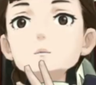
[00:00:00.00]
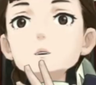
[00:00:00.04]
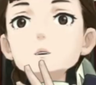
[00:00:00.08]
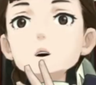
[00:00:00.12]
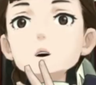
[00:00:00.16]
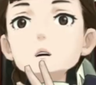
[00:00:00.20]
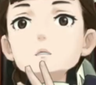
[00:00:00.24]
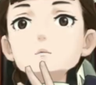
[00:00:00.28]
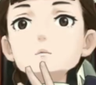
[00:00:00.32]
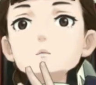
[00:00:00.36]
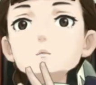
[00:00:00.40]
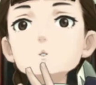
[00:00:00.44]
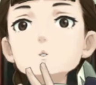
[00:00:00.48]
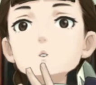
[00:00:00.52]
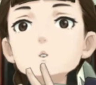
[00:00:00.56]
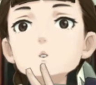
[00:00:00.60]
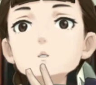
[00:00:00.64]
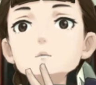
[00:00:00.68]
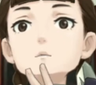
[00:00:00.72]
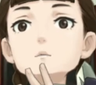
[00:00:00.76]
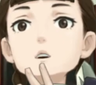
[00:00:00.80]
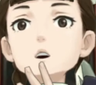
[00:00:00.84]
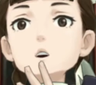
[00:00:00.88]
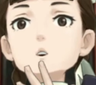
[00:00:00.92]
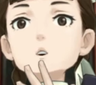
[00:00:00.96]
Oh my,
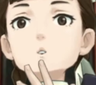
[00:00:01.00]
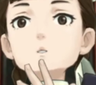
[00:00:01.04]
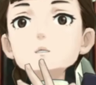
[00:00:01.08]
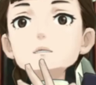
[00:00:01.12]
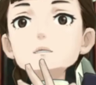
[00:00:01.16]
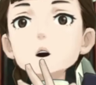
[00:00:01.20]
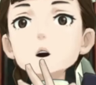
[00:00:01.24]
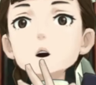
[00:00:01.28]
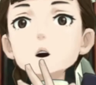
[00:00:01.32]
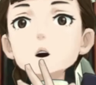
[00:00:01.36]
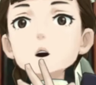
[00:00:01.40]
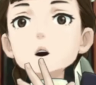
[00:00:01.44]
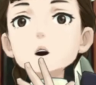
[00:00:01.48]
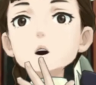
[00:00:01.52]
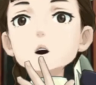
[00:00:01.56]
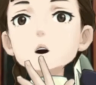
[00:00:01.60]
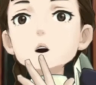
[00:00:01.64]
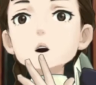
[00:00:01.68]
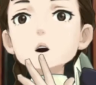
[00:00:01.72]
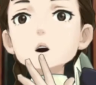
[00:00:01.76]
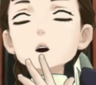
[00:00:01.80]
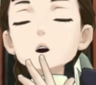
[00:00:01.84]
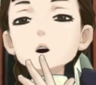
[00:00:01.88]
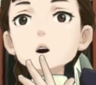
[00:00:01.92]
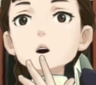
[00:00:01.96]
it's my statement.
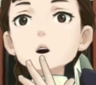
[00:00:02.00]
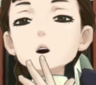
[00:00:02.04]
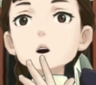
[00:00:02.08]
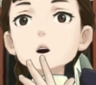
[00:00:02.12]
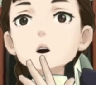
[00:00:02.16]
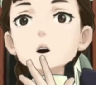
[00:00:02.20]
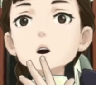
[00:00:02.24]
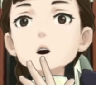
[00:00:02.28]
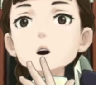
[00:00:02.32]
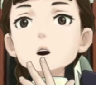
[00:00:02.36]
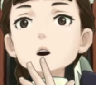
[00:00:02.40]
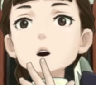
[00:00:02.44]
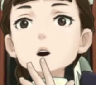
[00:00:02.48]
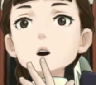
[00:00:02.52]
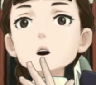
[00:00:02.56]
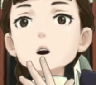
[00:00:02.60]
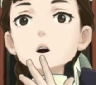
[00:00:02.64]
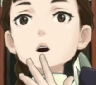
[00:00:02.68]
Contradictory.